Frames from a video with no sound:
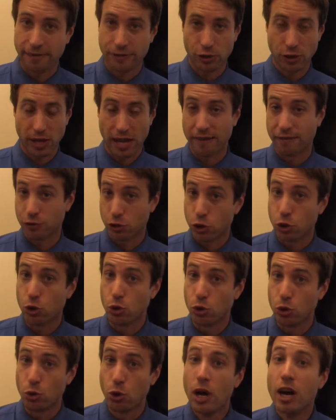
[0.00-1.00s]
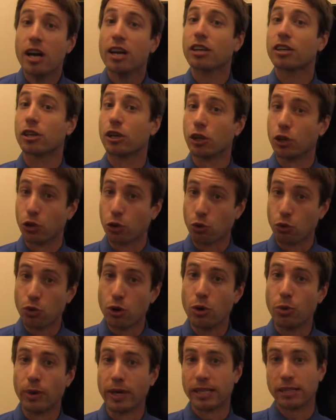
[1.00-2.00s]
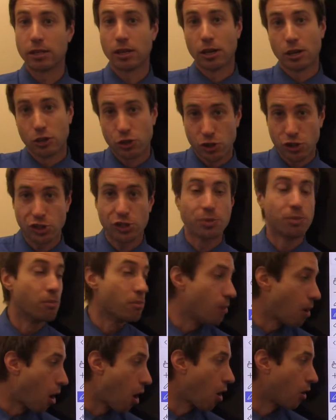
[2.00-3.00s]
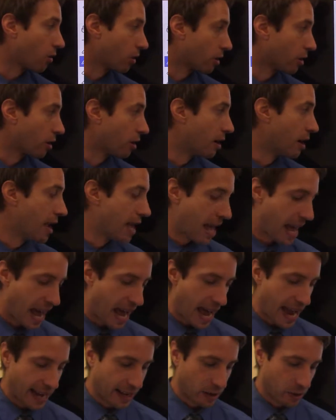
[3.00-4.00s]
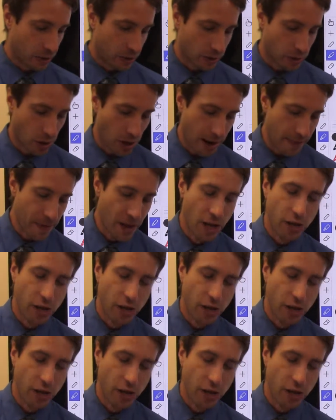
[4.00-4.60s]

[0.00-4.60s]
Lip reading: So you have two congruent, smaller angles, all right?